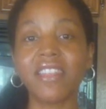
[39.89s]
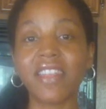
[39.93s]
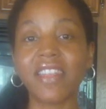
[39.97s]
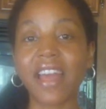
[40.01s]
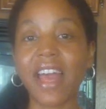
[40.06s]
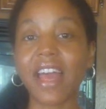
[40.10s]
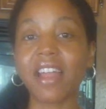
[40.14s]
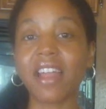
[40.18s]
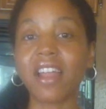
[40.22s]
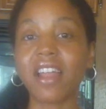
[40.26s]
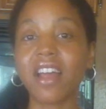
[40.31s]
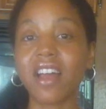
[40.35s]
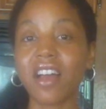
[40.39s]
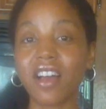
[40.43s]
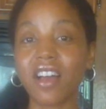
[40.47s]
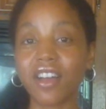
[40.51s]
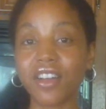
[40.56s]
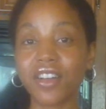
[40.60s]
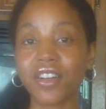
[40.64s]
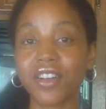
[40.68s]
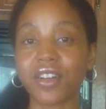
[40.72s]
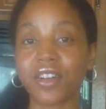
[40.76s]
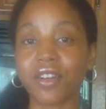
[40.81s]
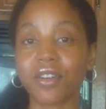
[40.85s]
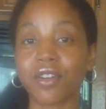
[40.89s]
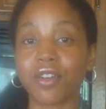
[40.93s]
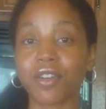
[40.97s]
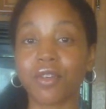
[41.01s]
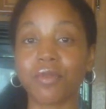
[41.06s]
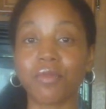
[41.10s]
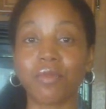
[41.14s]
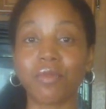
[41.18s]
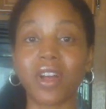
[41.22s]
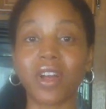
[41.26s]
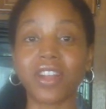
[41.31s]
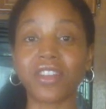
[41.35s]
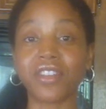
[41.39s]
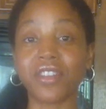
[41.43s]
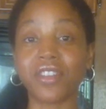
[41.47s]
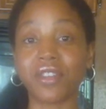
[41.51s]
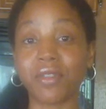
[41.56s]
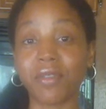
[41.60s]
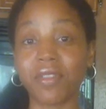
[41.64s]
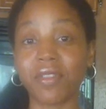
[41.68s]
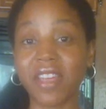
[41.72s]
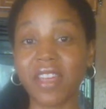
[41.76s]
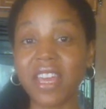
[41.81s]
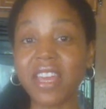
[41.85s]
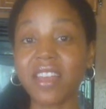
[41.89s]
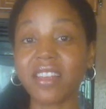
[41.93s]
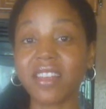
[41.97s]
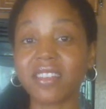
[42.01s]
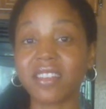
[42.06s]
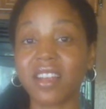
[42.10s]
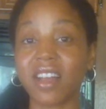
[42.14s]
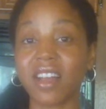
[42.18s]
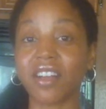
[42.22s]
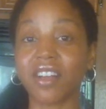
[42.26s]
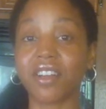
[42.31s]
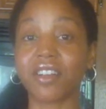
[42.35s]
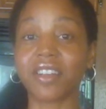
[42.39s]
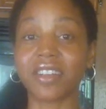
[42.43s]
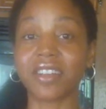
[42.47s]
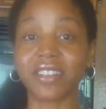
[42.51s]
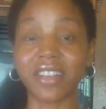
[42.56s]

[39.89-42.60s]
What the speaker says: That hunger, or what you think is hunger,